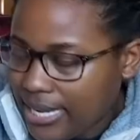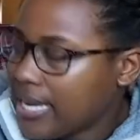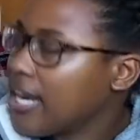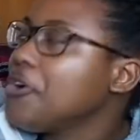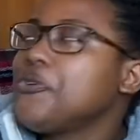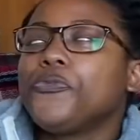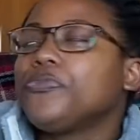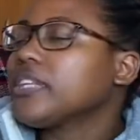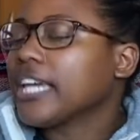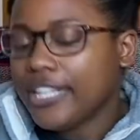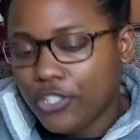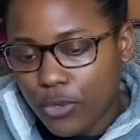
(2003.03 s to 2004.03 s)
it.
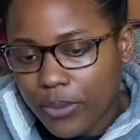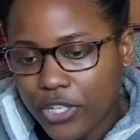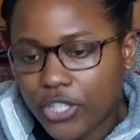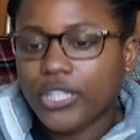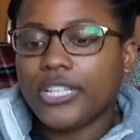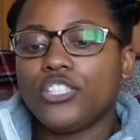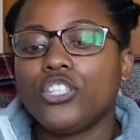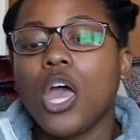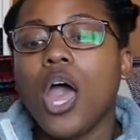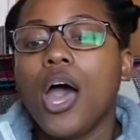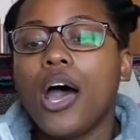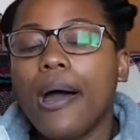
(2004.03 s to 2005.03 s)
It's so ridiculous.
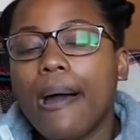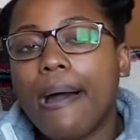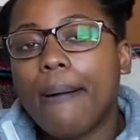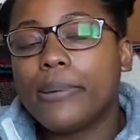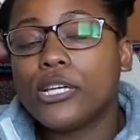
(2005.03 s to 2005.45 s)
Um,